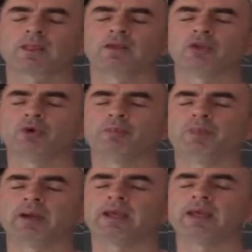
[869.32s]
Your
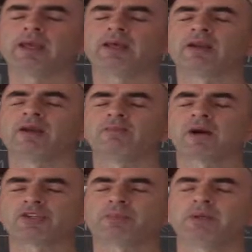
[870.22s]
prayer
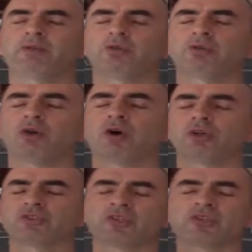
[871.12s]
must be to
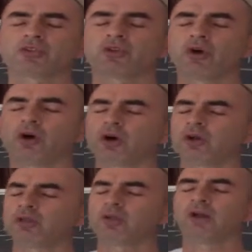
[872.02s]
God, says
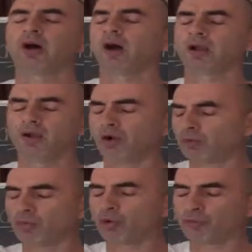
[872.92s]
God, I long
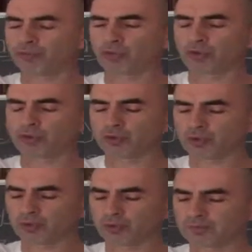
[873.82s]
more for
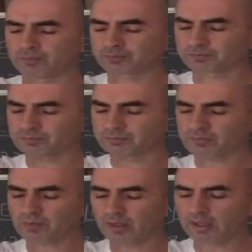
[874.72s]
you.
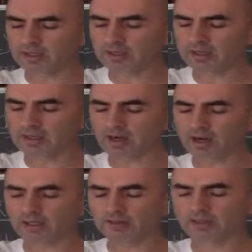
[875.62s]
In the
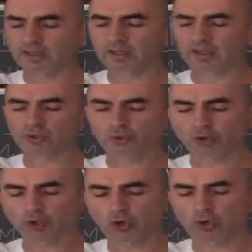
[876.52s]
night, his
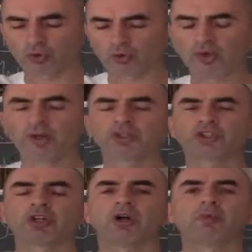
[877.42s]
song
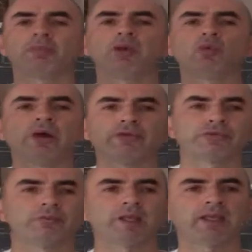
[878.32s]
shall be with
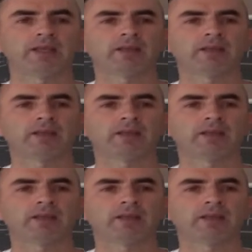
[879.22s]
me.